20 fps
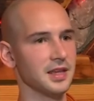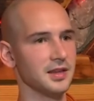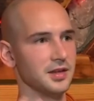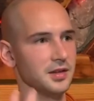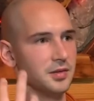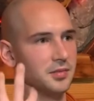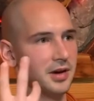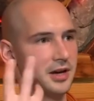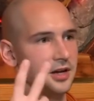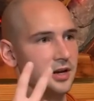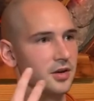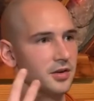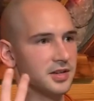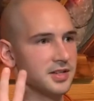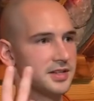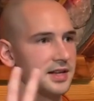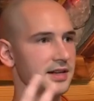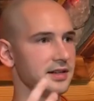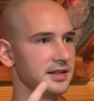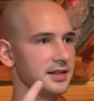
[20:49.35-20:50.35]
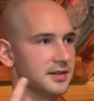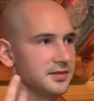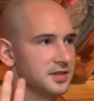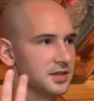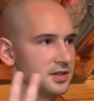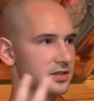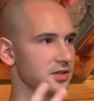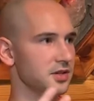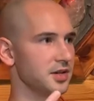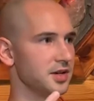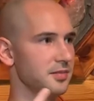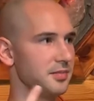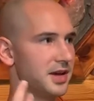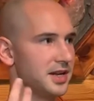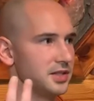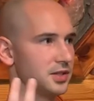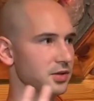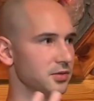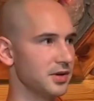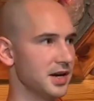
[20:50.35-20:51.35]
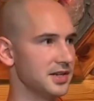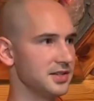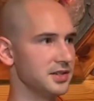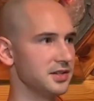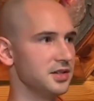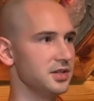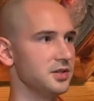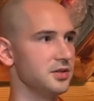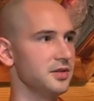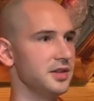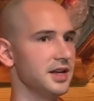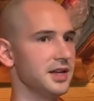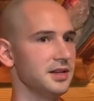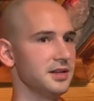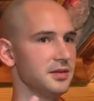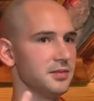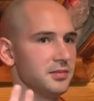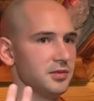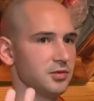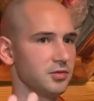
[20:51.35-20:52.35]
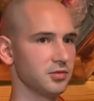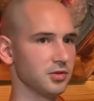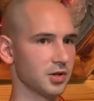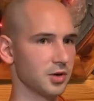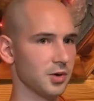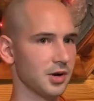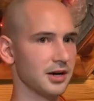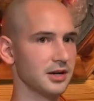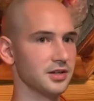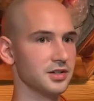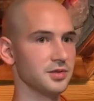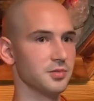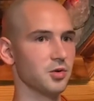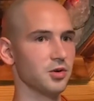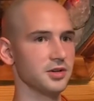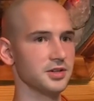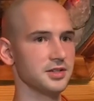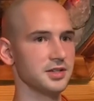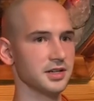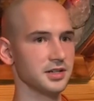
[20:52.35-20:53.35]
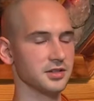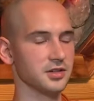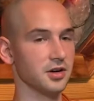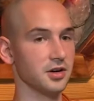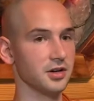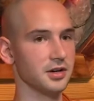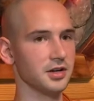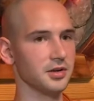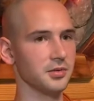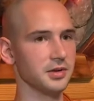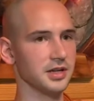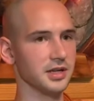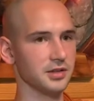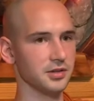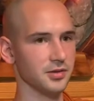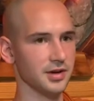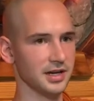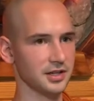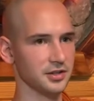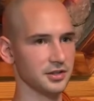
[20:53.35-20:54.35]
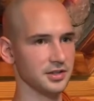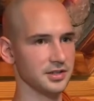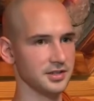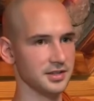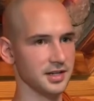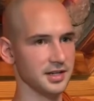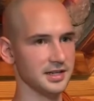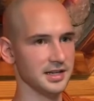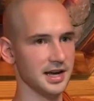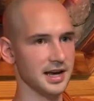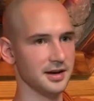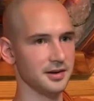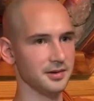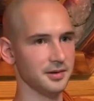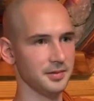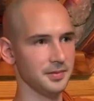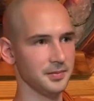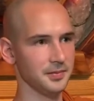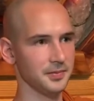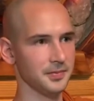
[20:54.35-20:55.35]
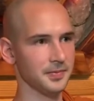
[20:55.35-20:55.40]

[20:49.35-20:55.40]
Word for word: you might notice that leaves a certain mental residue that requires more 6Ring when you actually sit down.